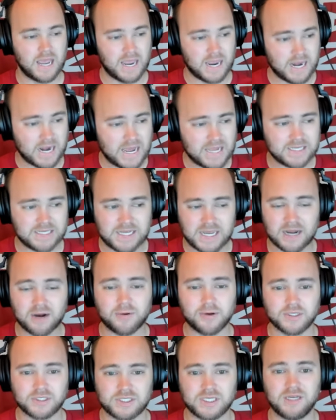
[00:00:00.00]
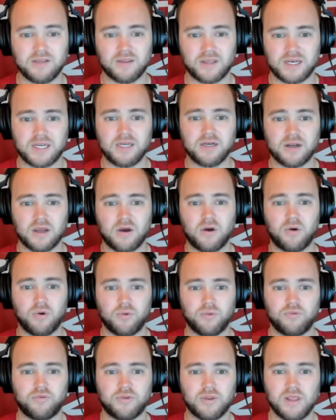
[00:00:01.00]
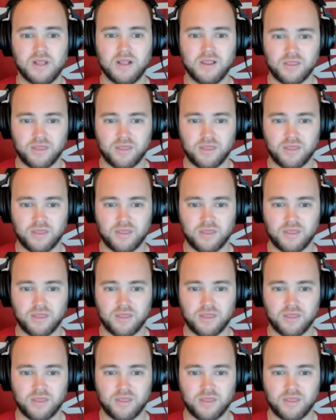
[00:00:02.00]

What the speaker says: And I guarantee that he knows